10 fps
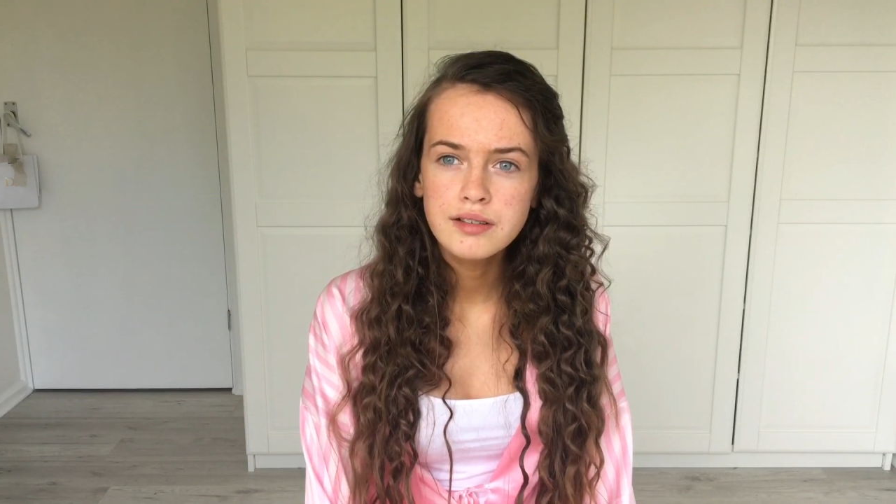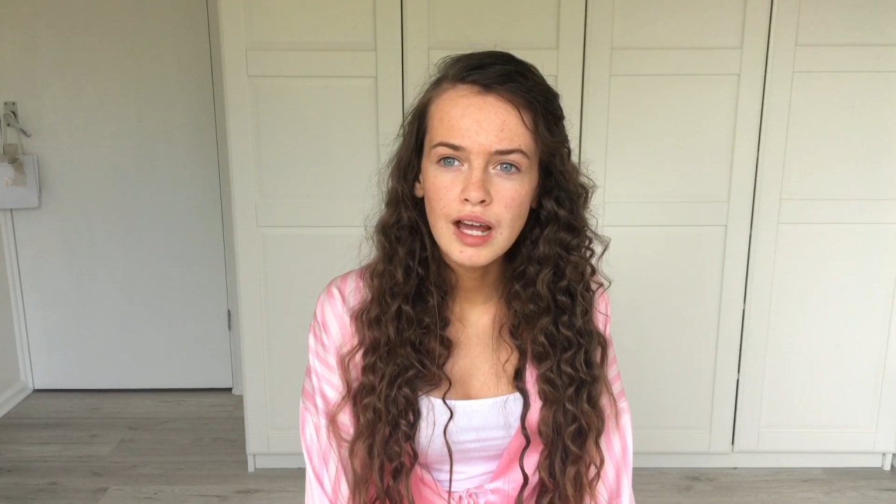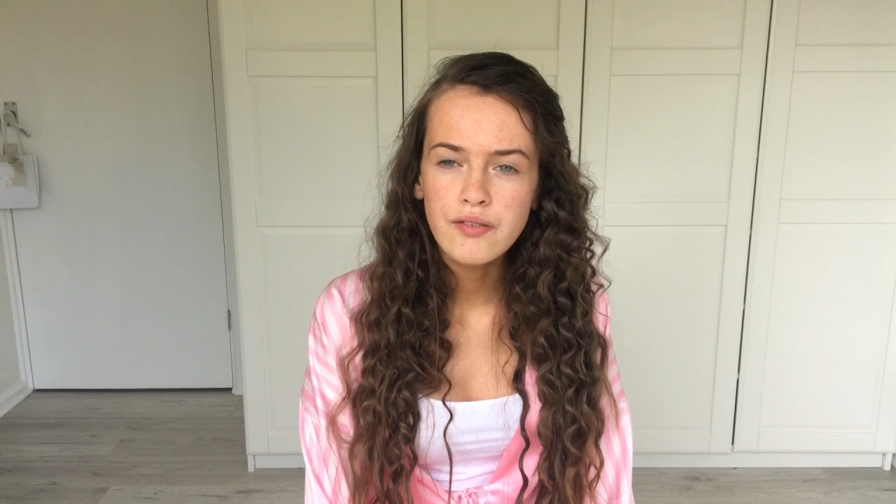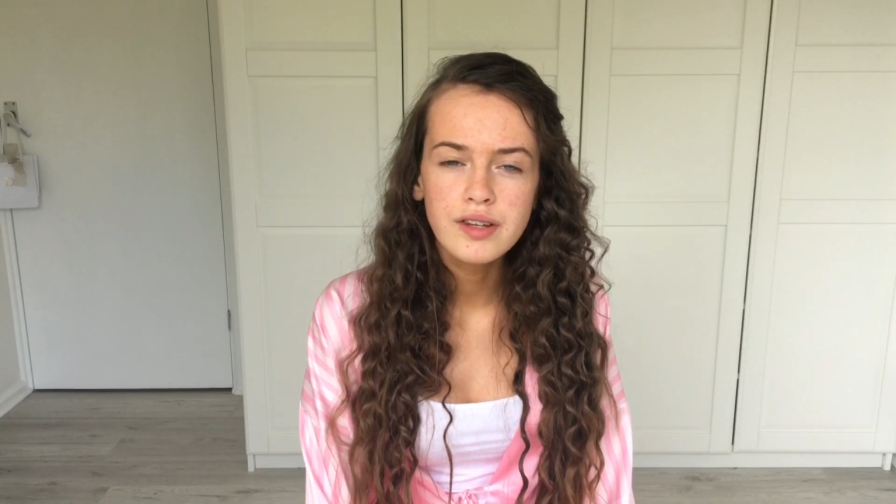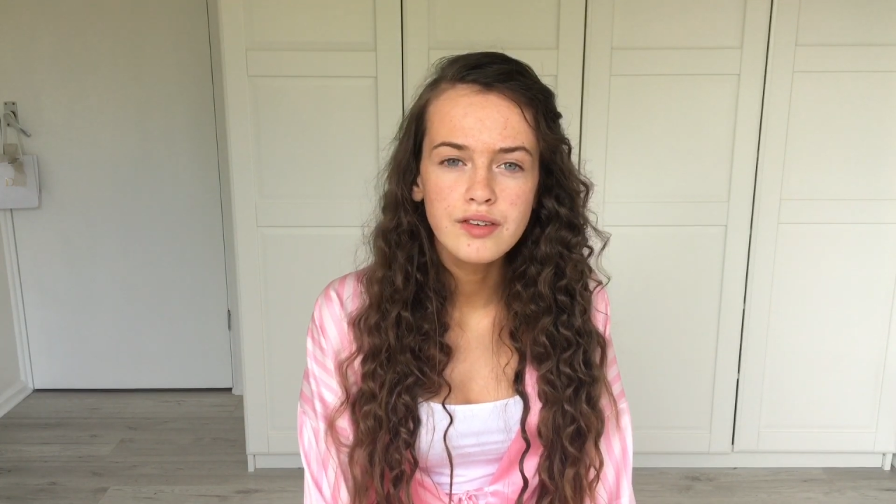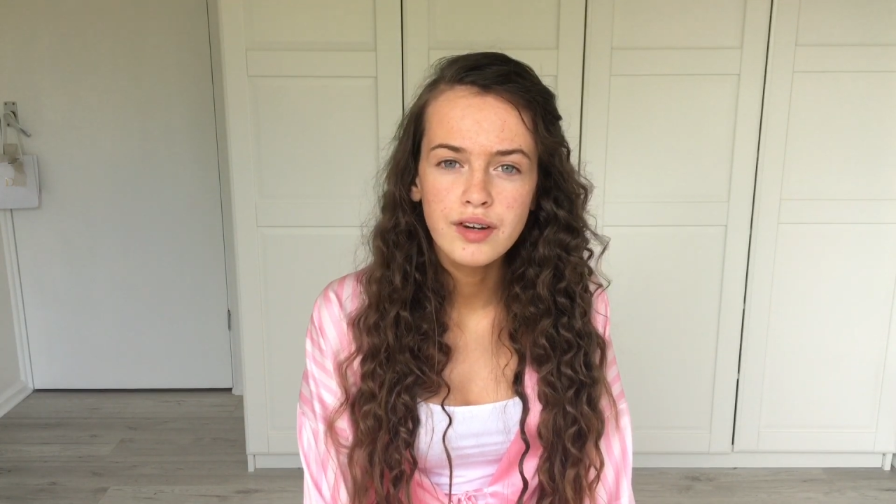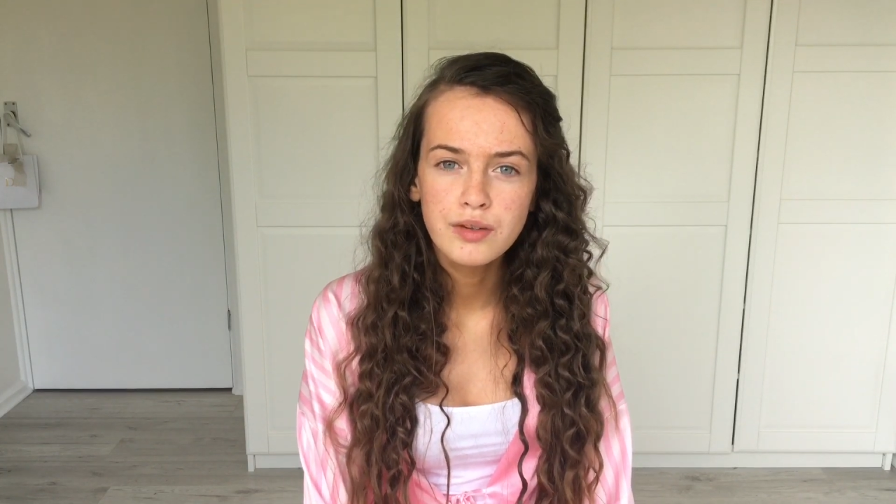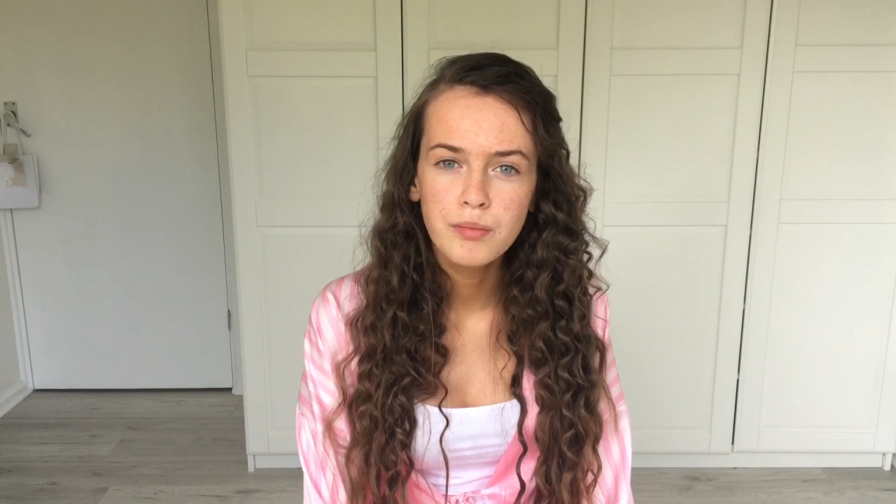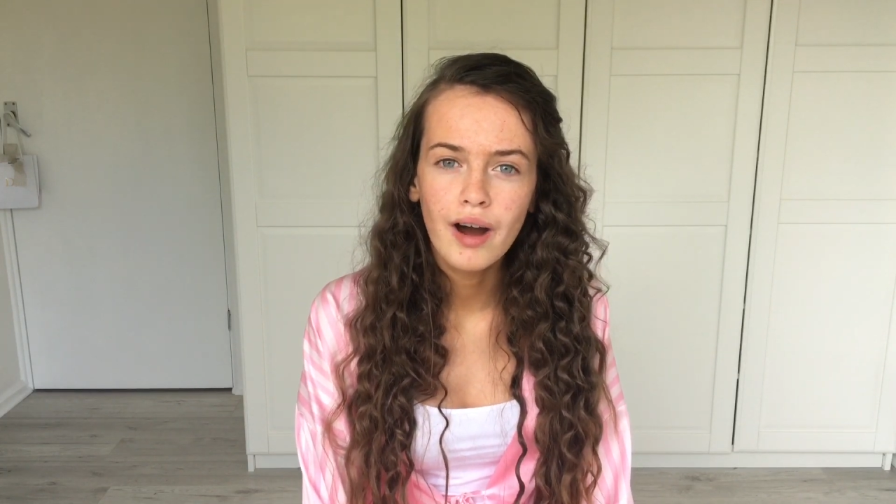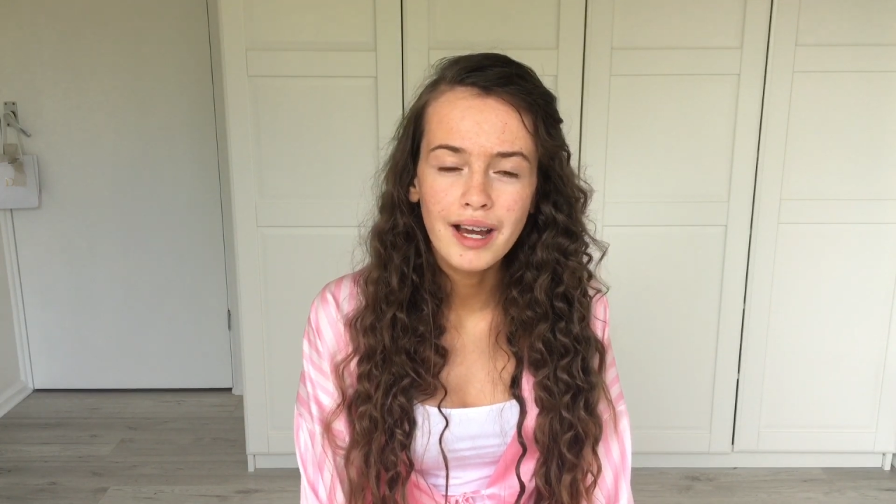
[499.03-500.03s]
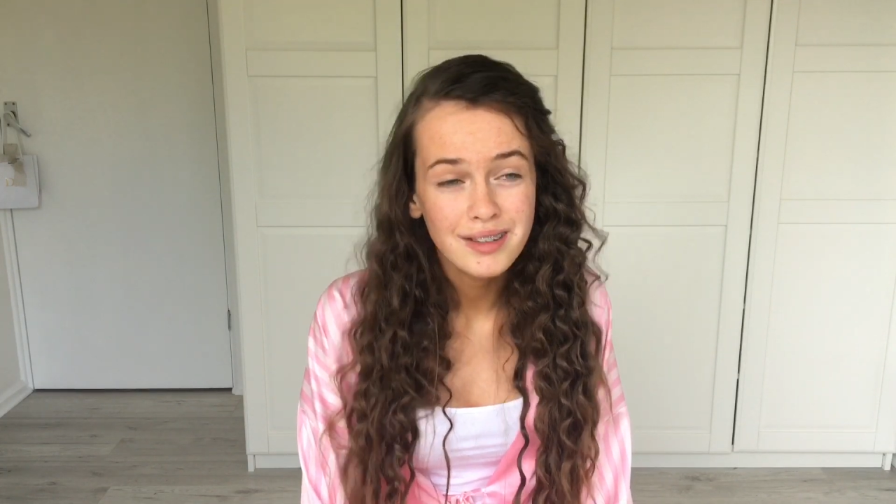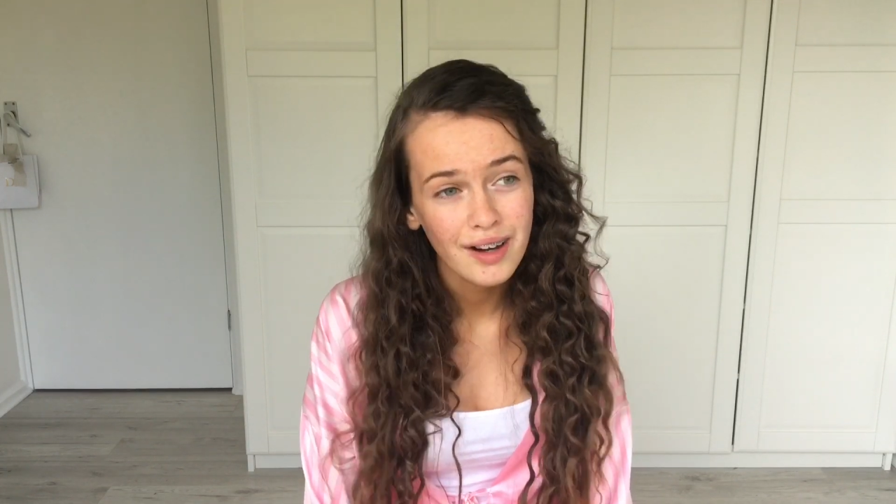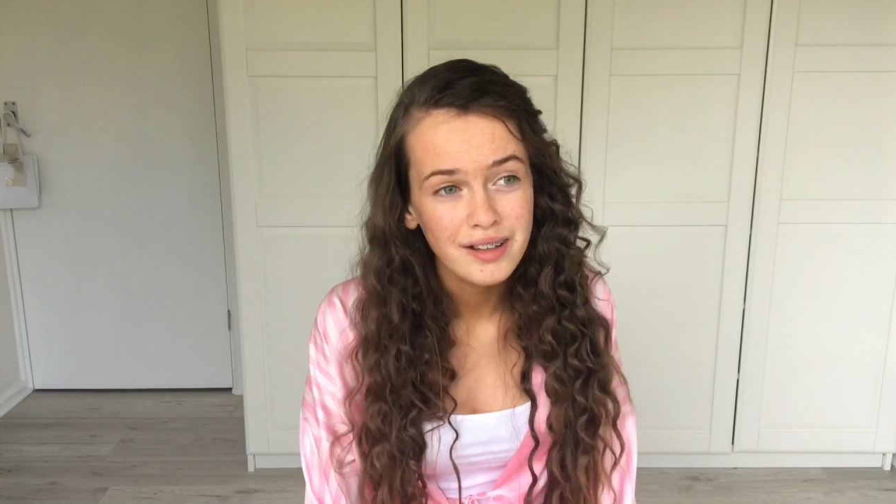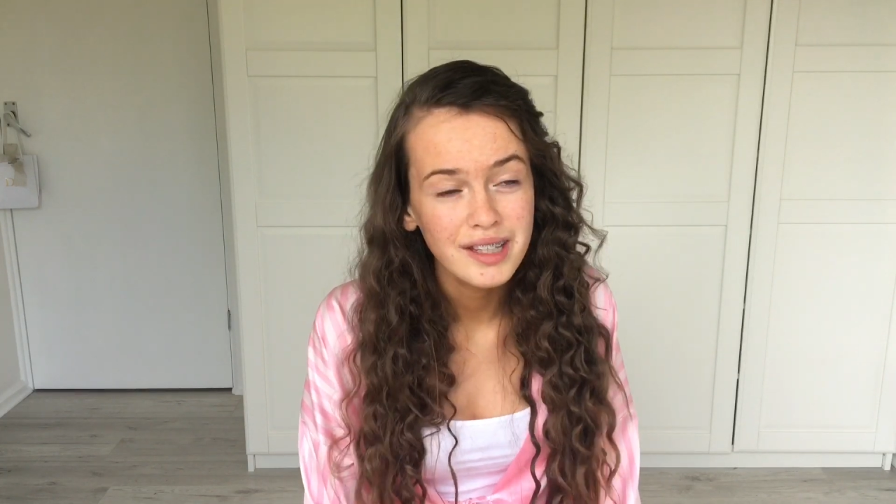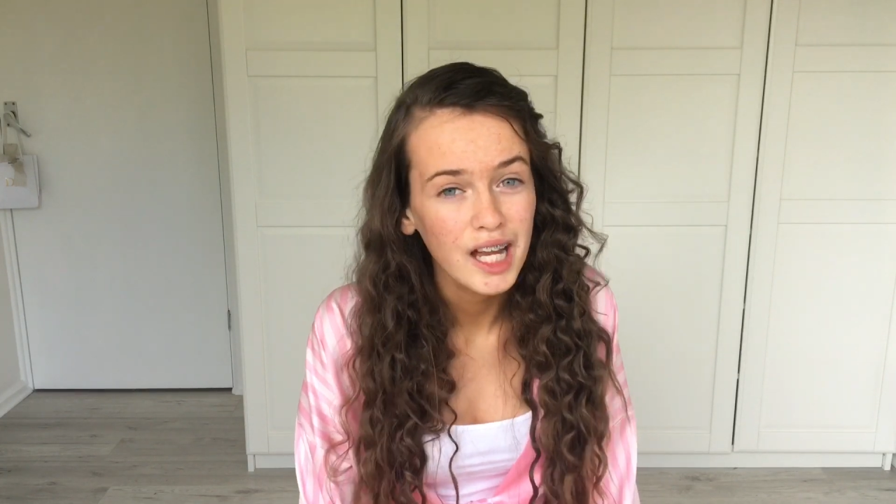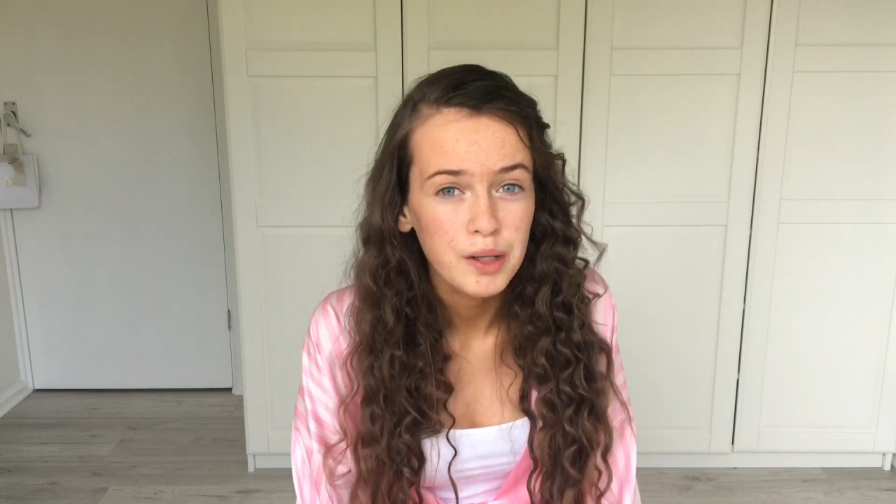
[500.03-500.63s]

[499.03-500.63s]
definitely the reason why anxiety